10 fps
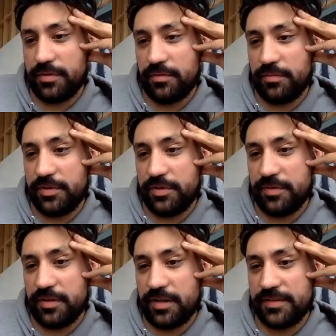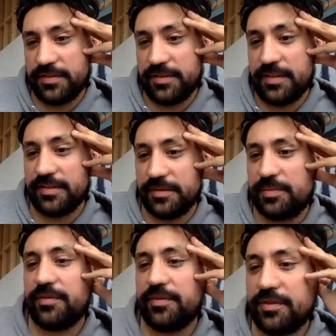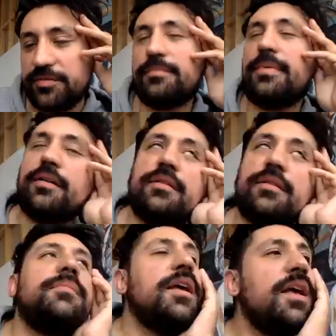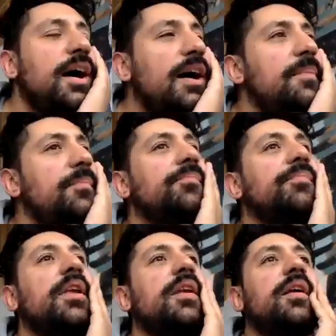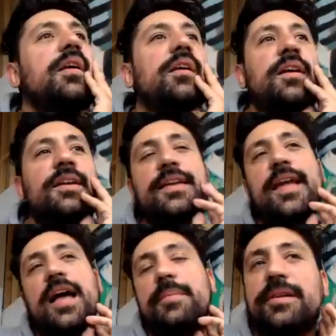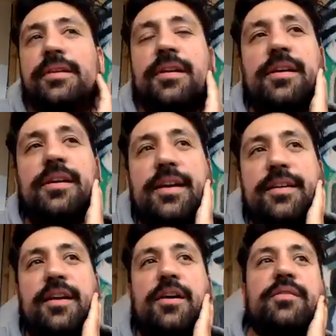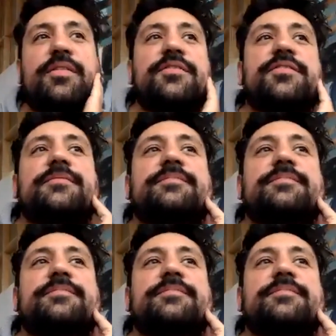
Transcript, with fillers: what you feel causes the distance between your cultural background. Um, yeah, I mean, I don't know. There's,